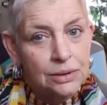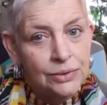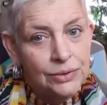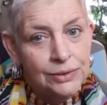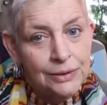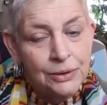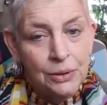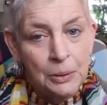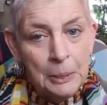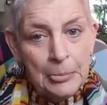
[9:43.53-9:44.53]

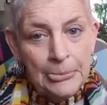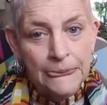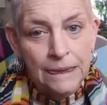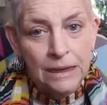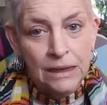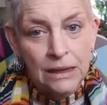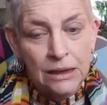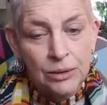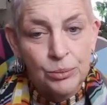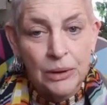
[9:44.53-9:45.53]
still,
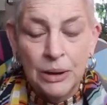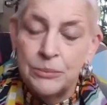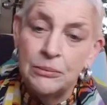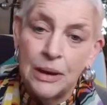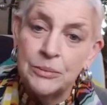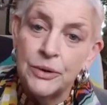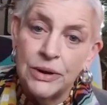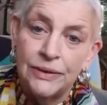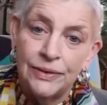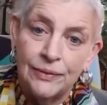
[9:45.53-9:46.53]
my
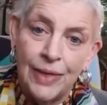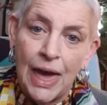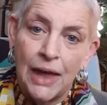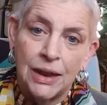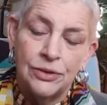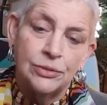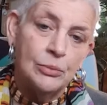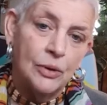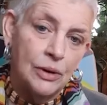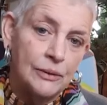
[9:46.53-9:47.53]
memories of that is
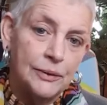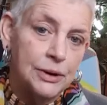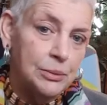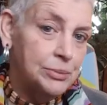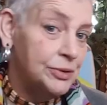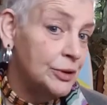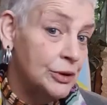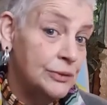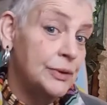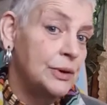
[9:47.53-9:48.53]
more of an
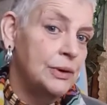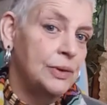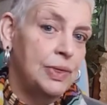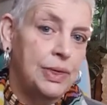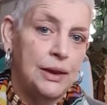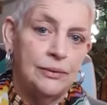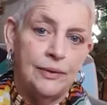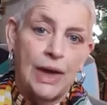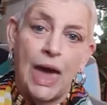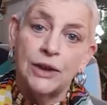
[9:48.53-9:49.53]
observer than of
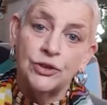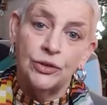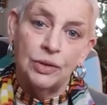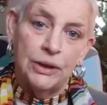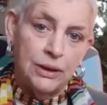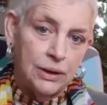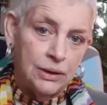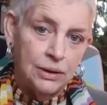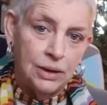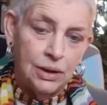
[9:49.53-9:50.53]
actually